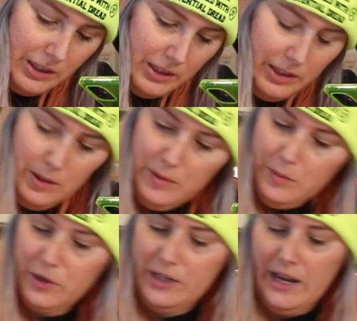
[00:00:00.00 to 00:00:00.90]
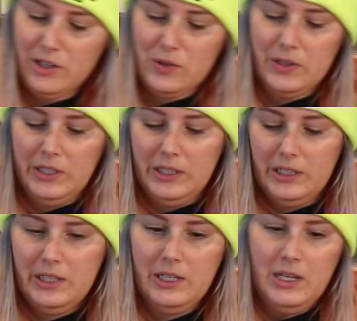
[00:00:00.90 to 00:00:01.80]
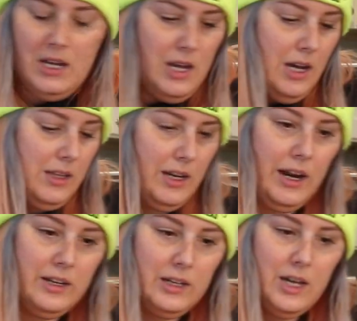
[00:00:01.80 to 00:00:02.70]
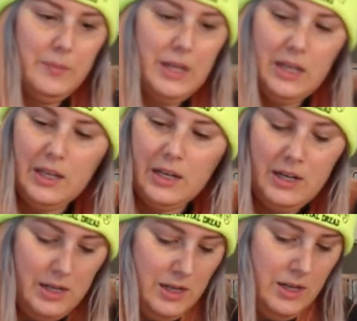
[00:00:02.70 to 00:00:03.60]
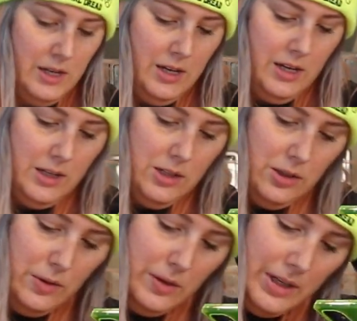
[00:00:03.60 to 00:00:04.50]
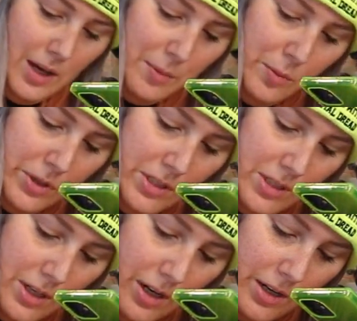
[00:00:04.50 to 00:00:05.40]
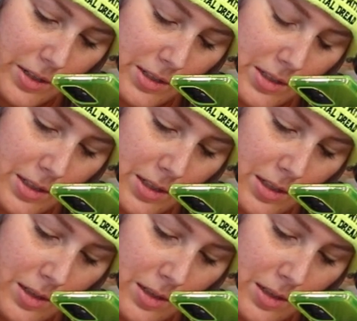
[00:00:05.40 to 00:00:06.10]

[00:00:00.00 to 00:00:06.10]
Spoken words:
look a little bit more natural. And then I could come in and do a couple more stars.